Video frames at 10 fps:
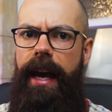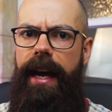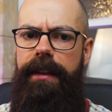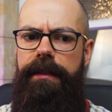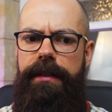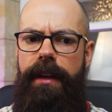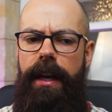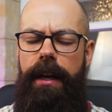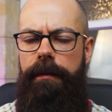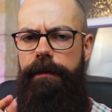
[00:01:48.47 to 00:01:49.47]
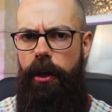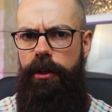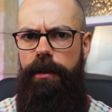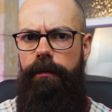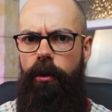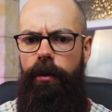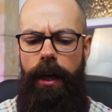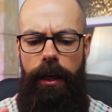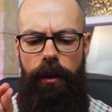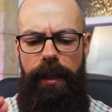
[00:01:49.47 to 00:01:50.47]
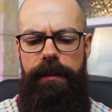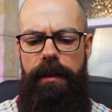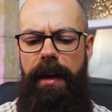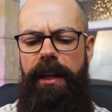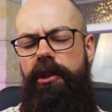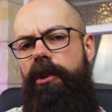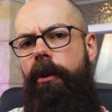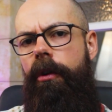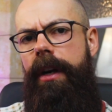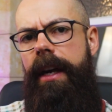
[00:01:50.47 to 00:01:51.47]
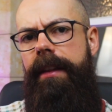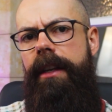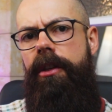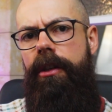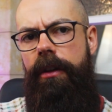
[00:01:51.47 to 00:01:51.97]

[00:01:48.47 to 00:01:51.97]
And uh, first of all, you need to make sure that,